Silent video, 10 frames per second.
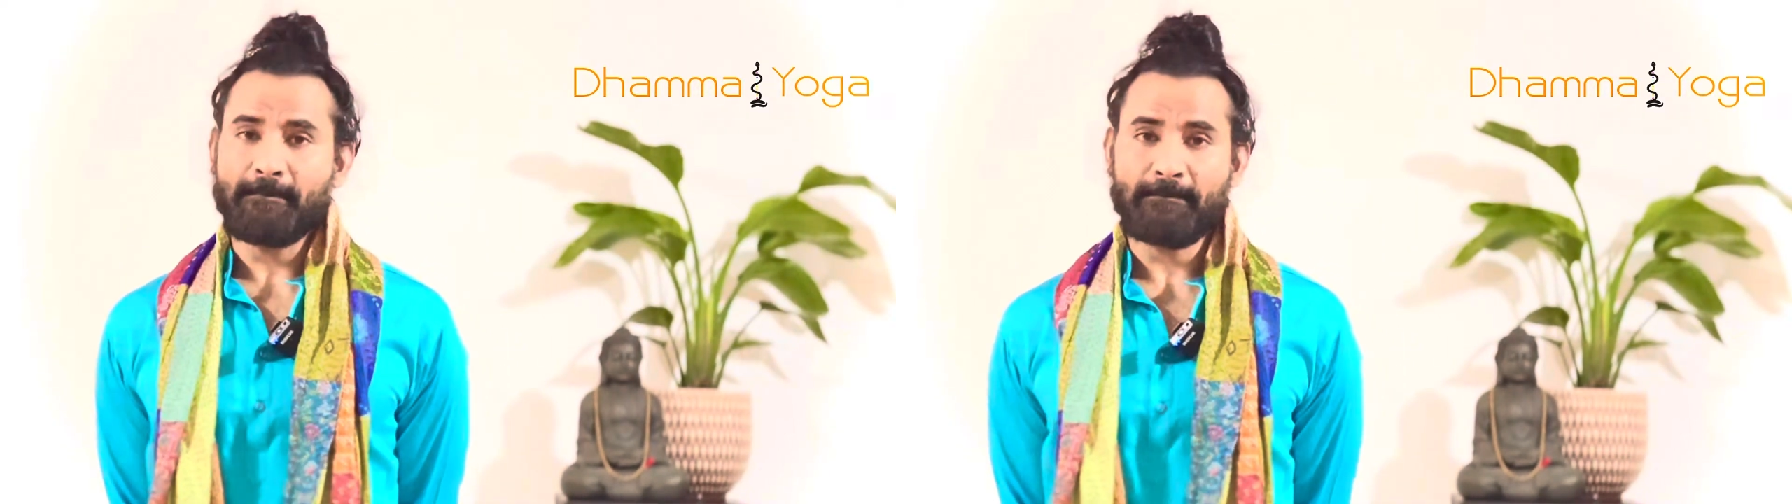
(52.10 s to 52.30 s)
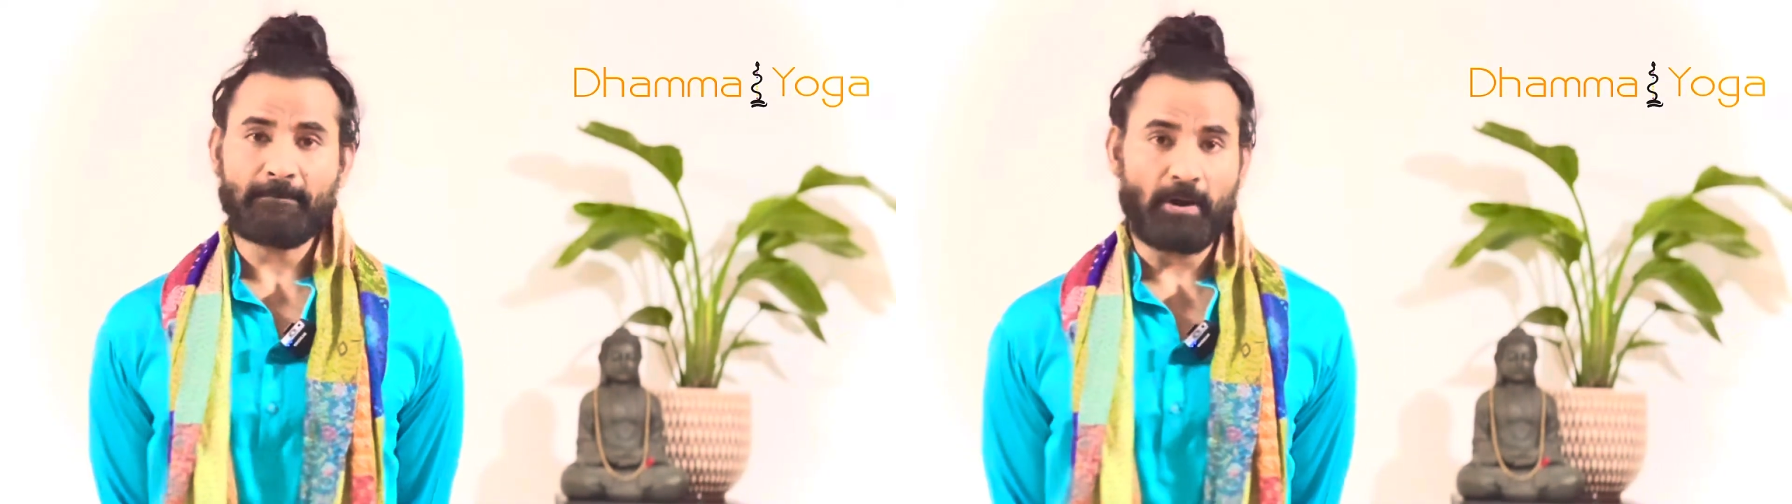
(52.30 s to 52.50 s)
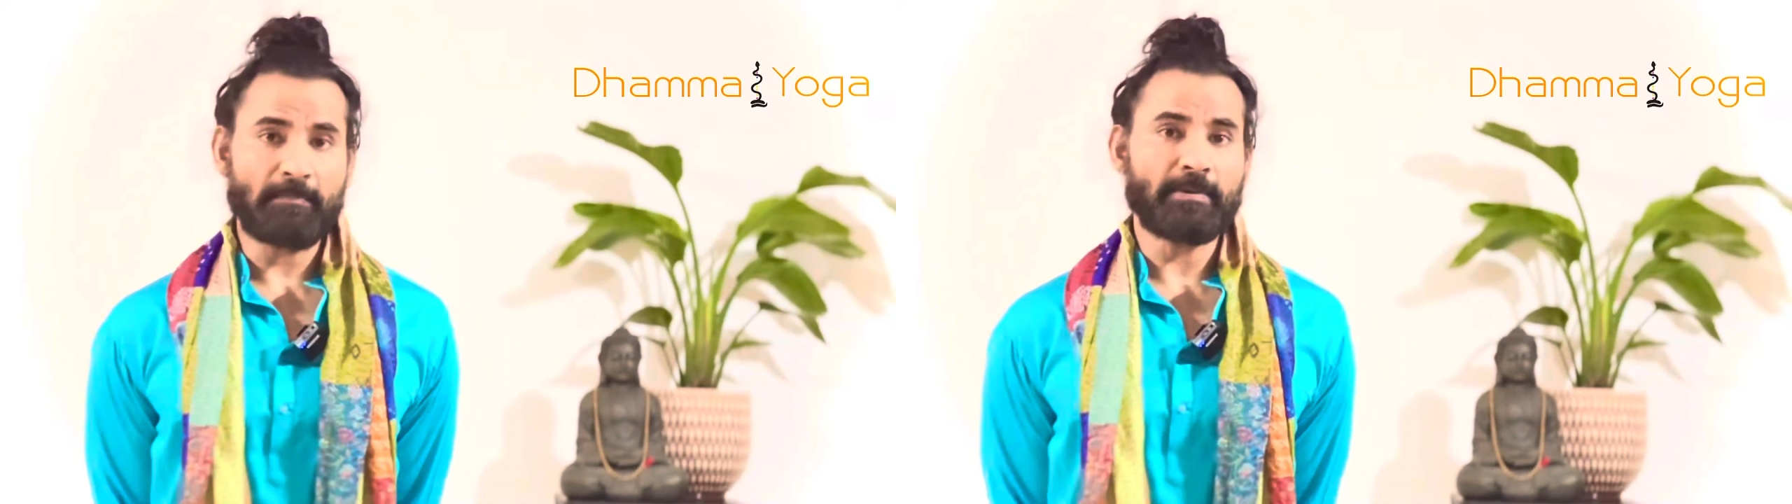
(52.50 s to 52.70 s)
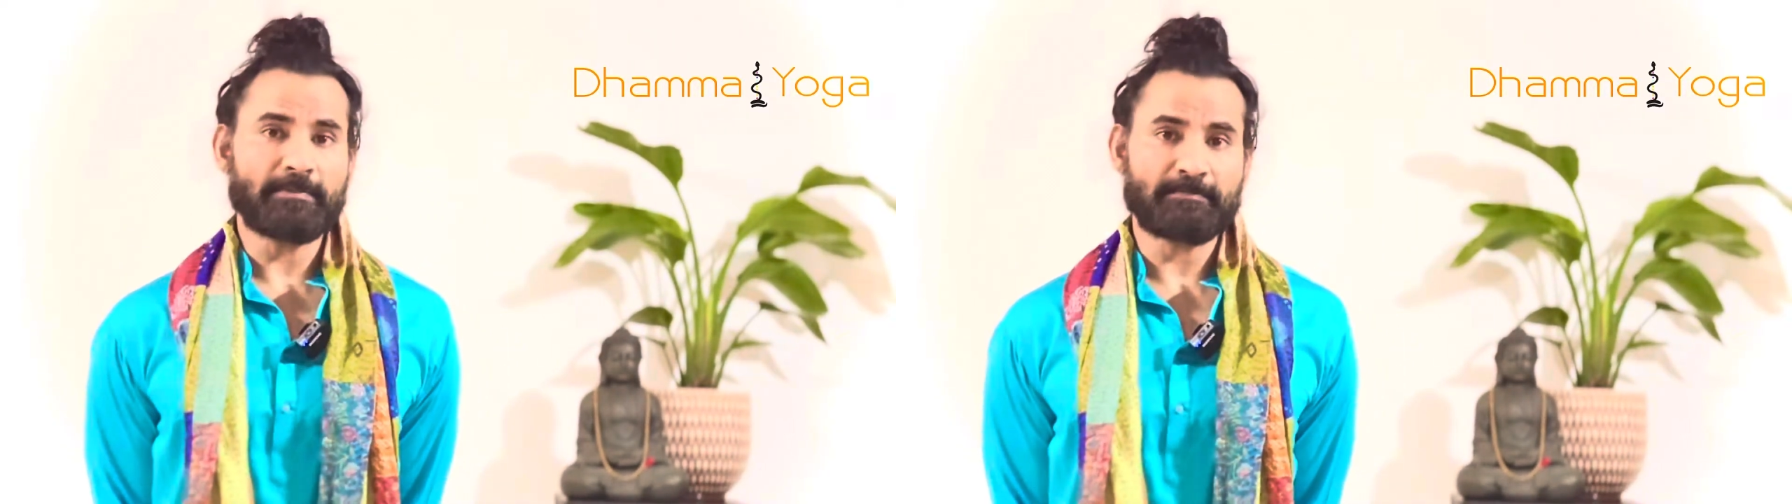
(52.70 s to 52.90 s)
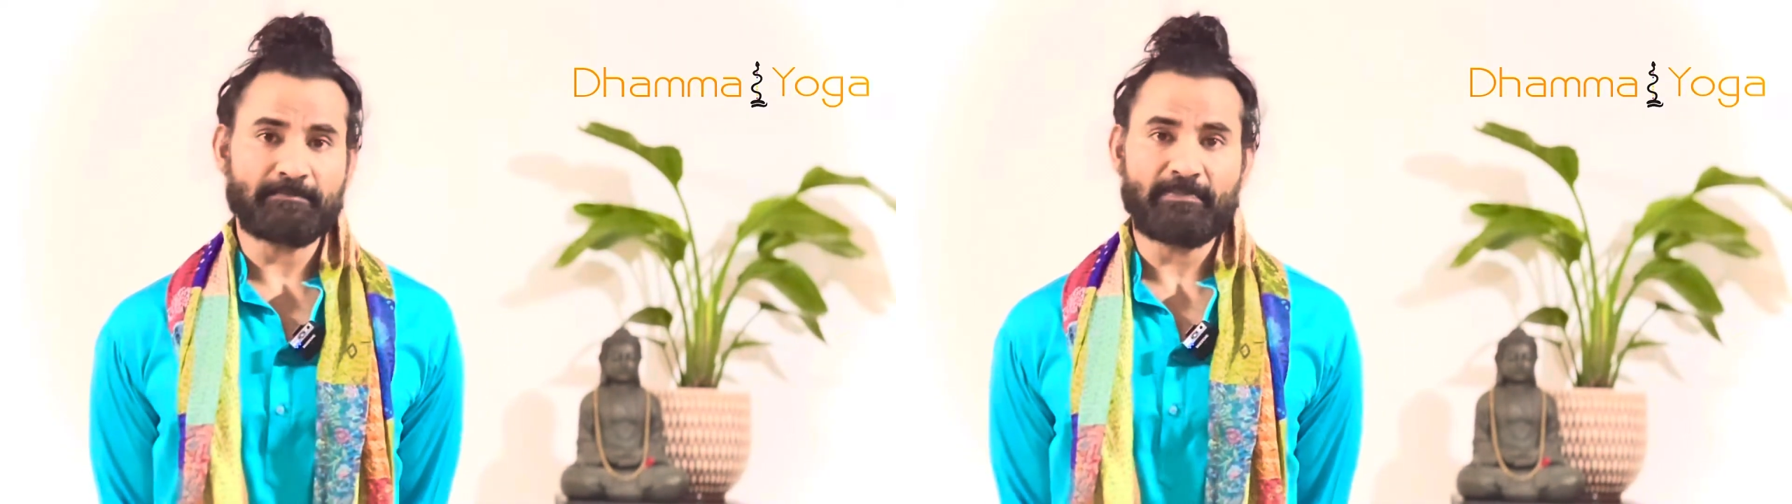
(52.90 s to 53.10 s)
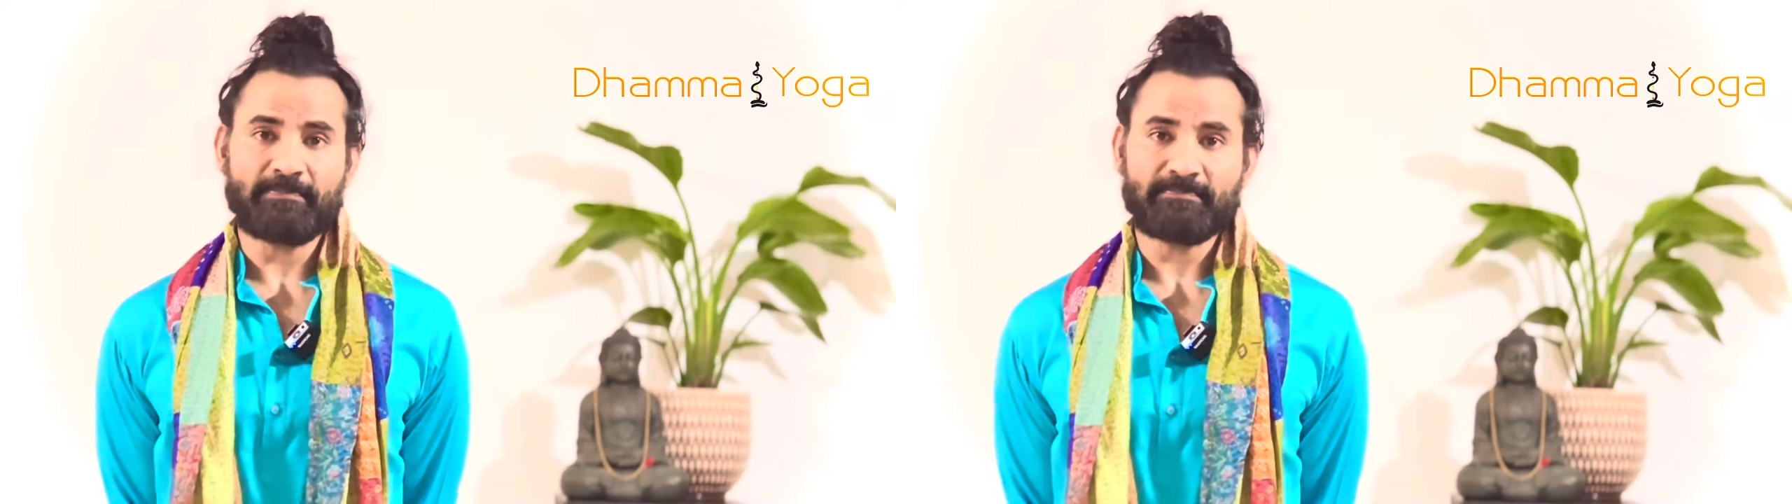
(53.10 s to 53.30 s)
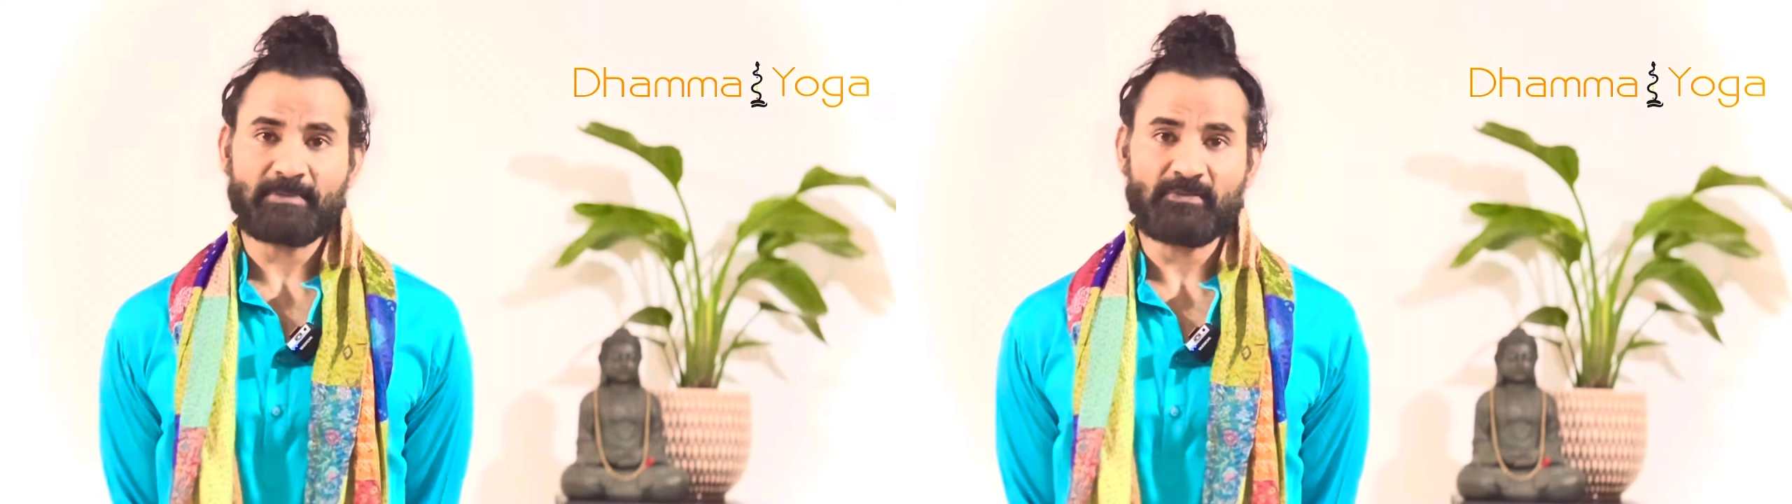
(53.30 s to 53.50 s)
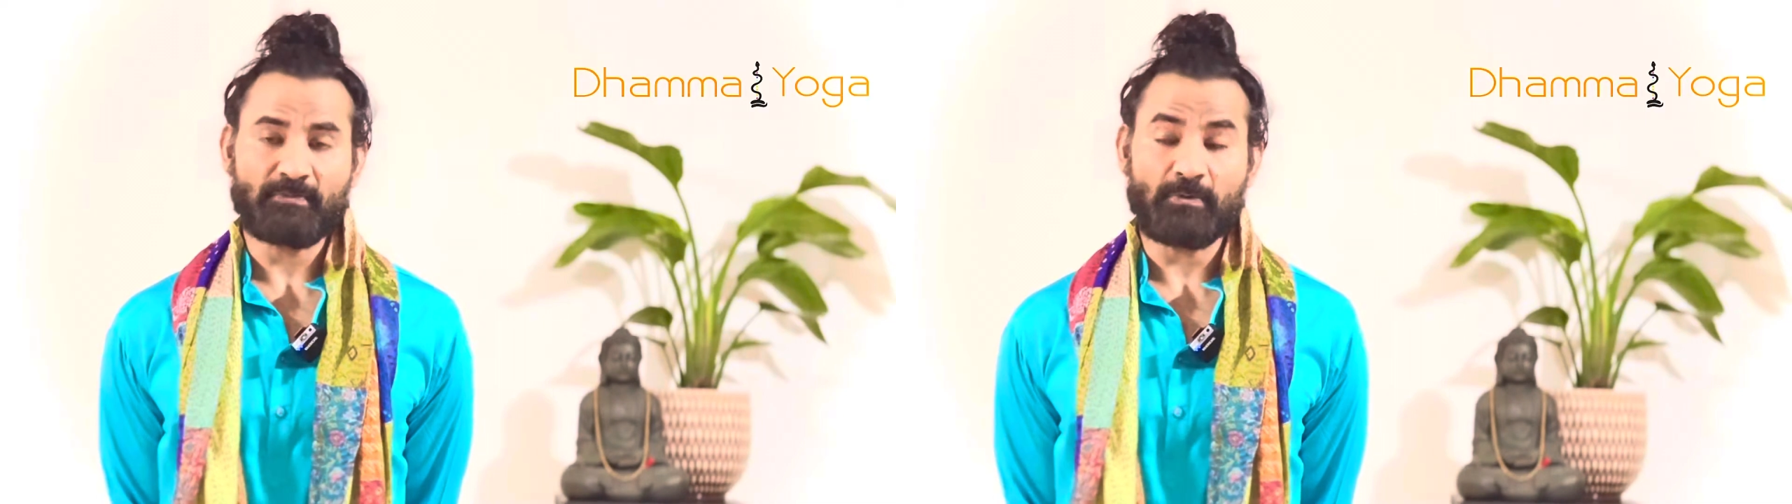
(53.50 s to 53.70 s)
problem
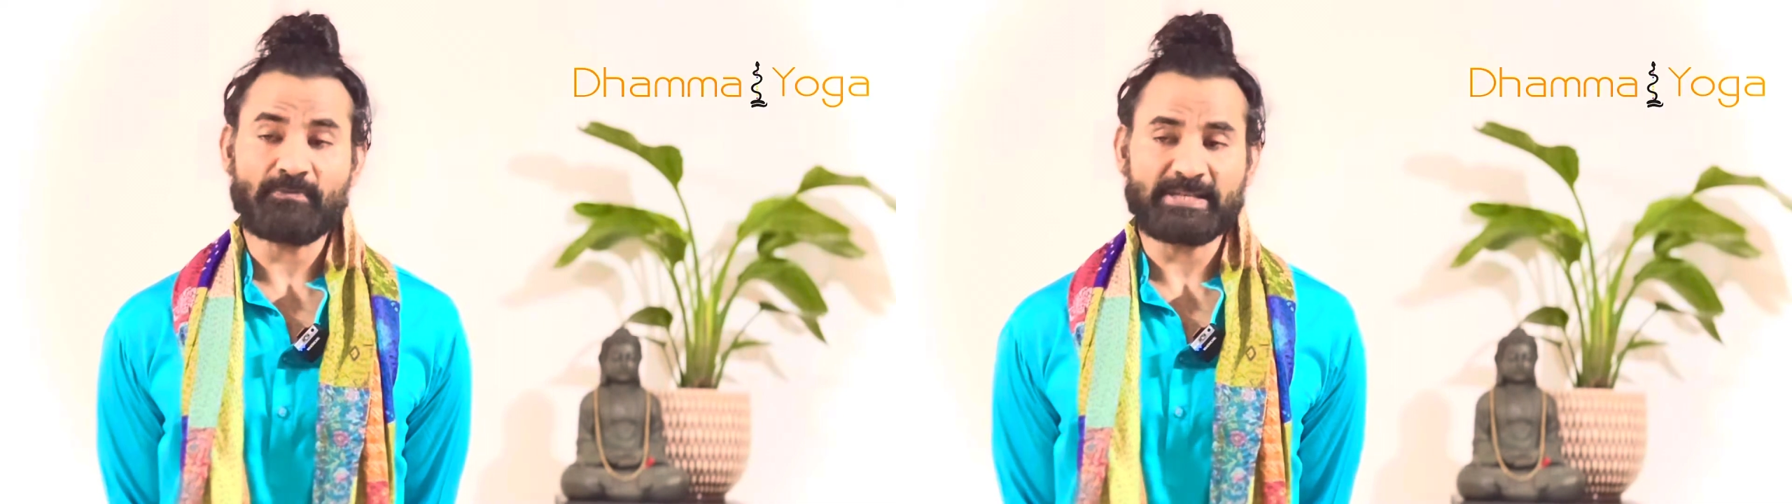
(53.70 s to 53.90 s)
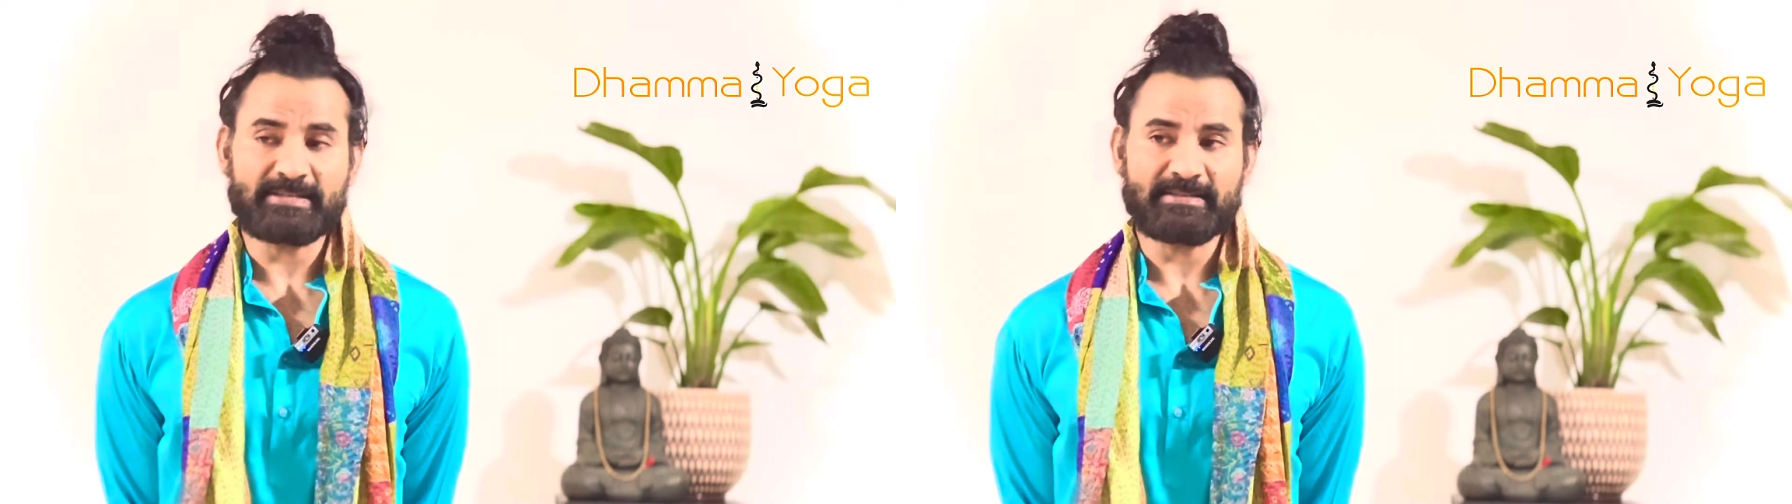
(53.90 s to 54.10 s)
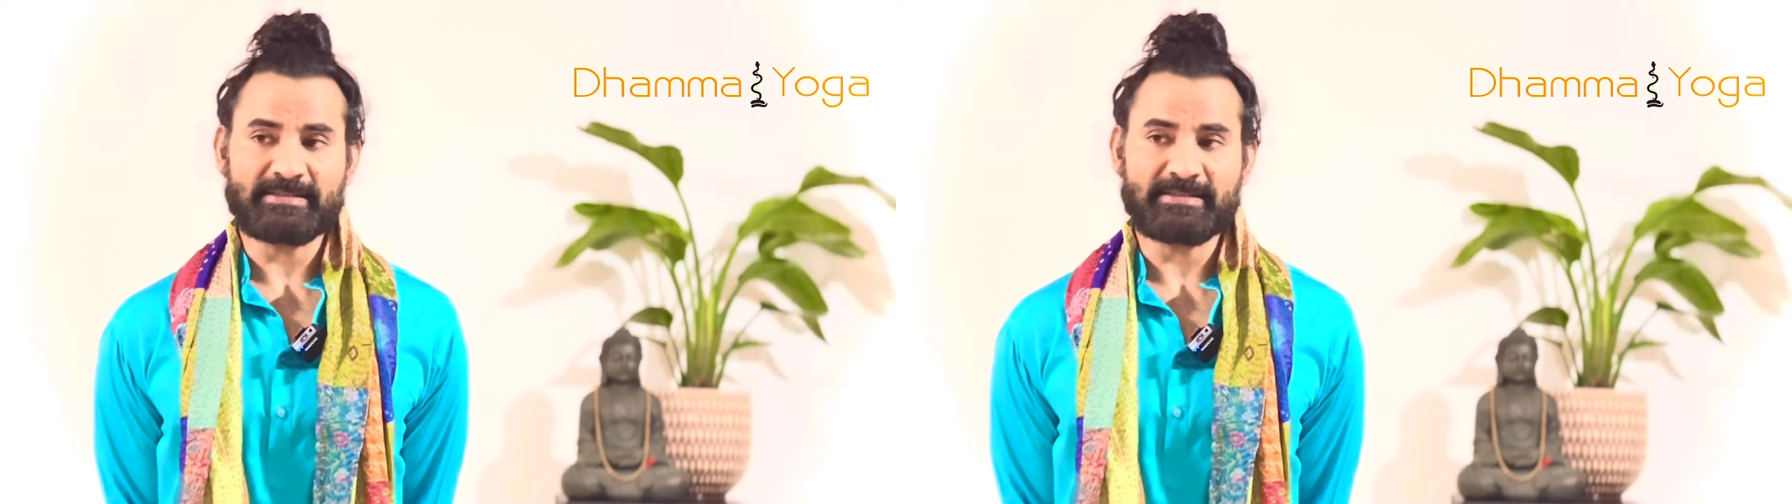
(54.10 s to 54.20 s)
for which